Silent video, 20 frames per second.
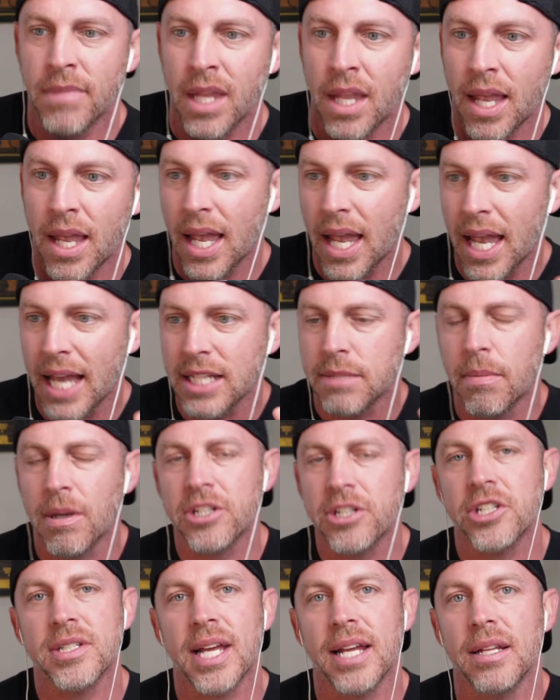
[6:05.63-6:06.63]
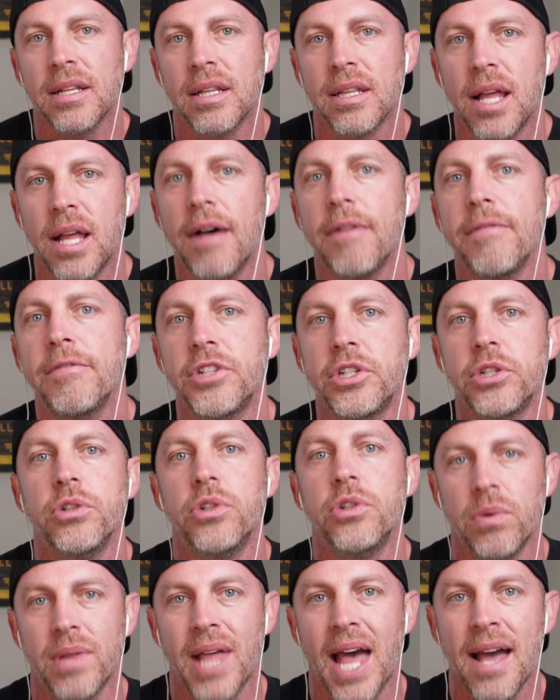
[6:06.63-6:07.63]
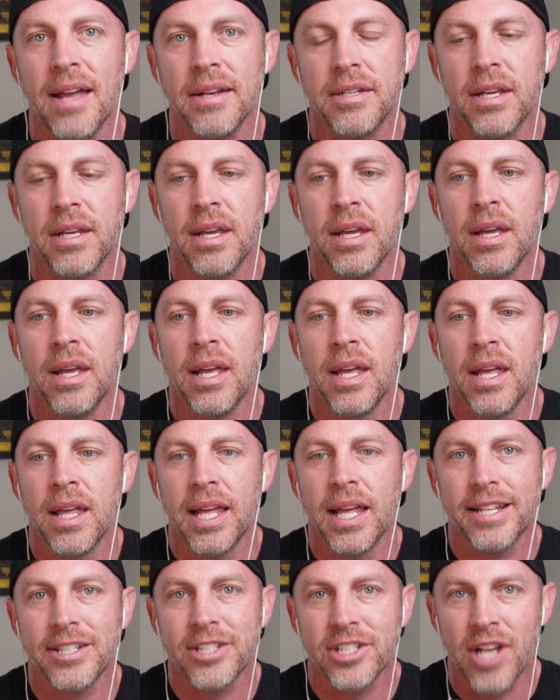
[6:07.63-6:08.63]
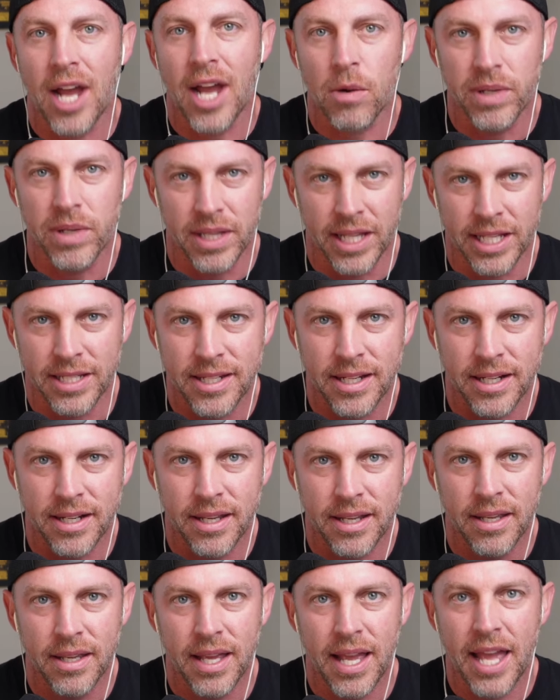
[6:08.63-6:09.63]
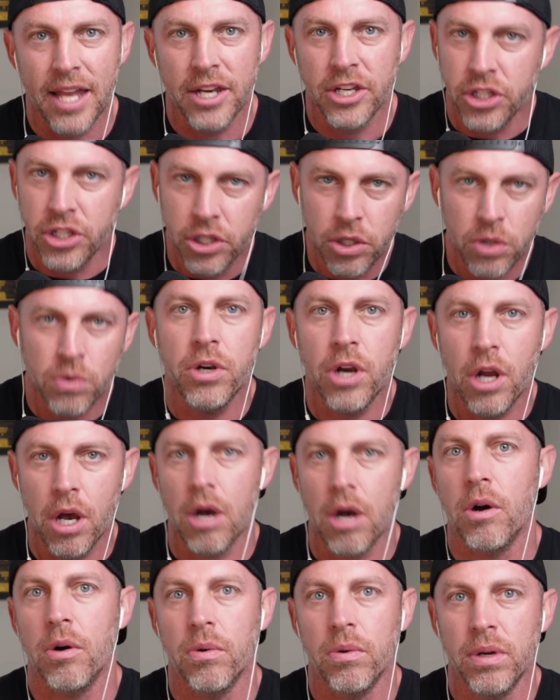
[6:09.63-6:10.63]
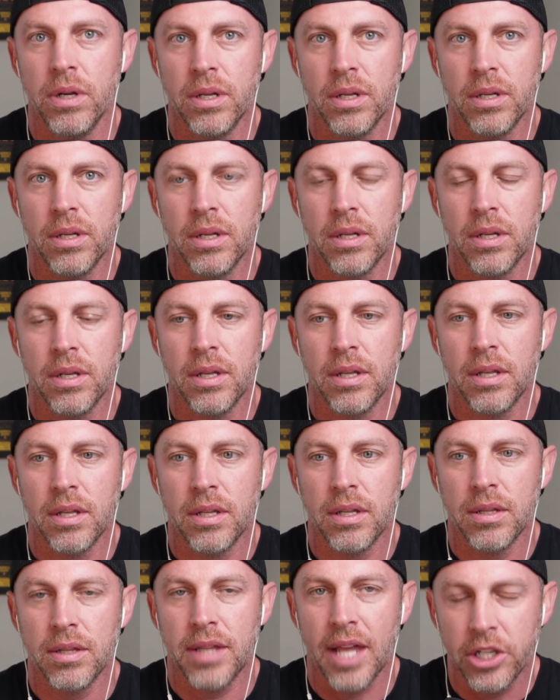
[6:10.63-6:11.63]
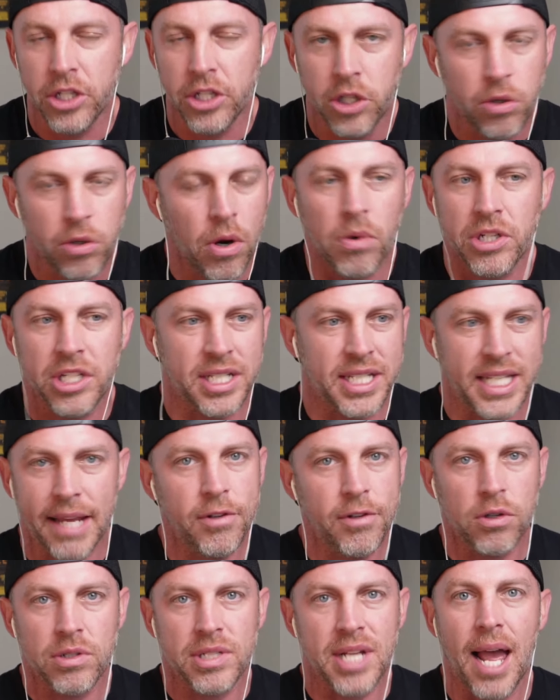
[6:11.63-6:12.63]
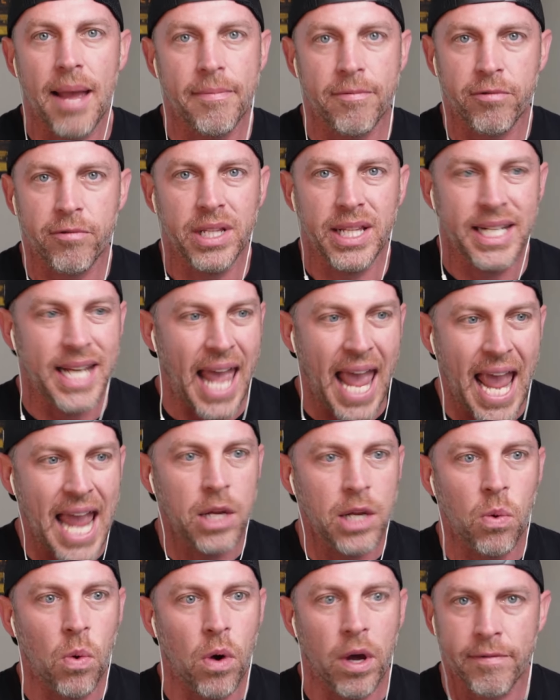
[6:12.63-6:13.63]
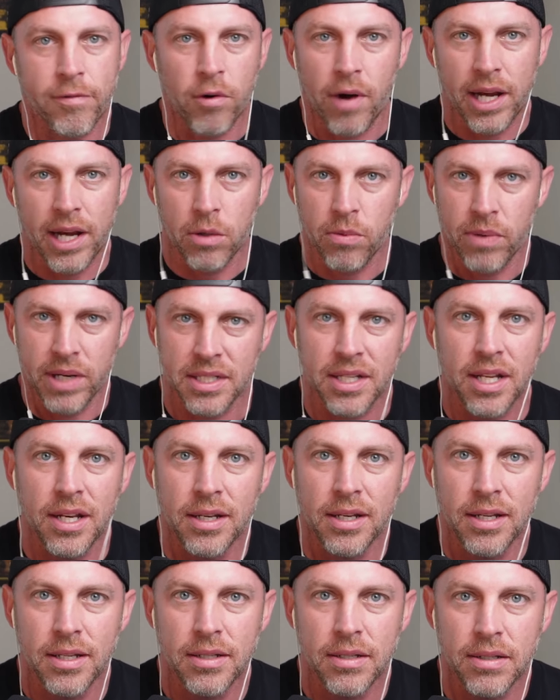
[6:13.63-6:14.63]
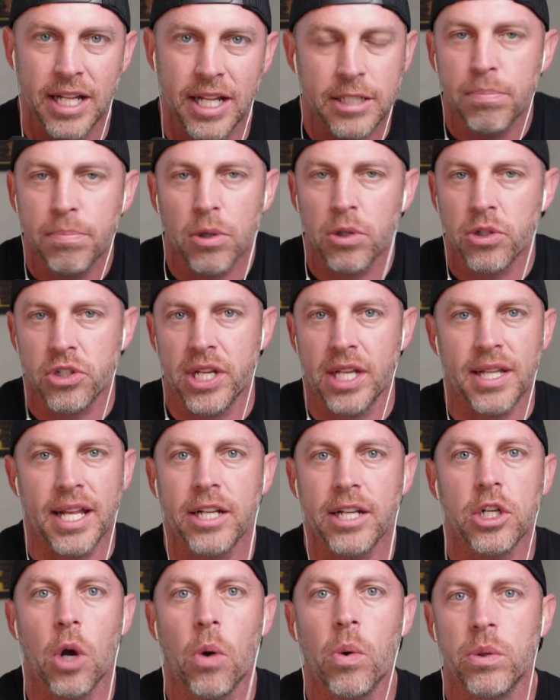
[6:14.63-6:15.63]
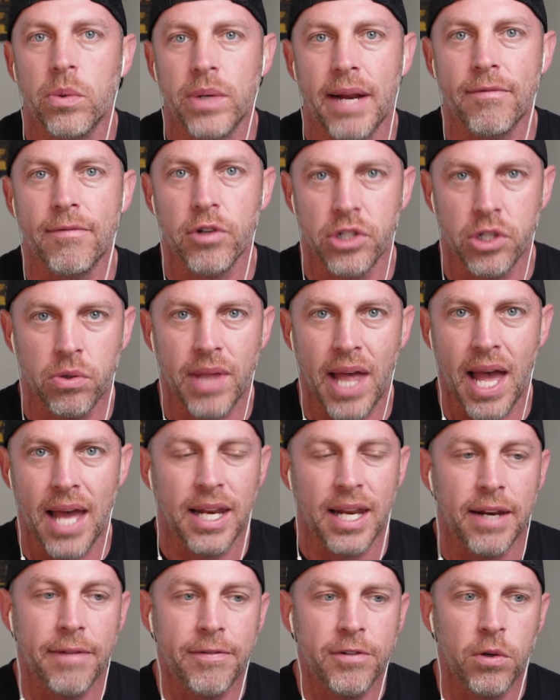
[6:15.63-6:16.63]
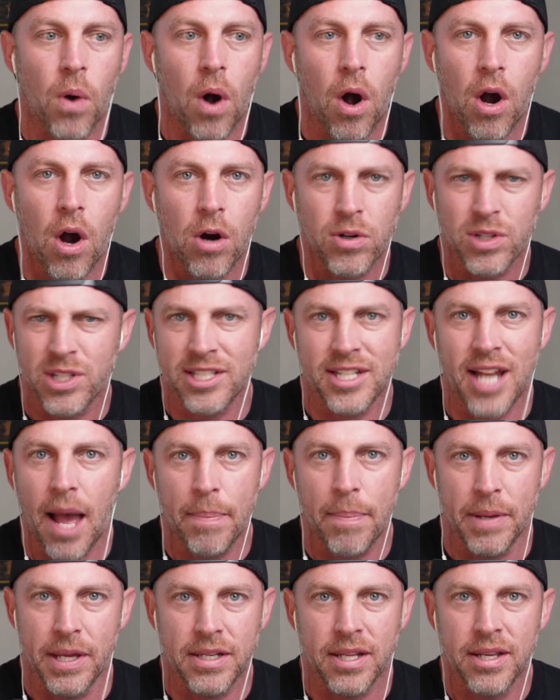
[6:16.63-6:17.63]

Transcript: As much as I'd love to do that, it's not realistic. And you know that you don't just give your time freely to anyone for any reason. That's bullshit. Like, no one would ever do that. And if you are, stop it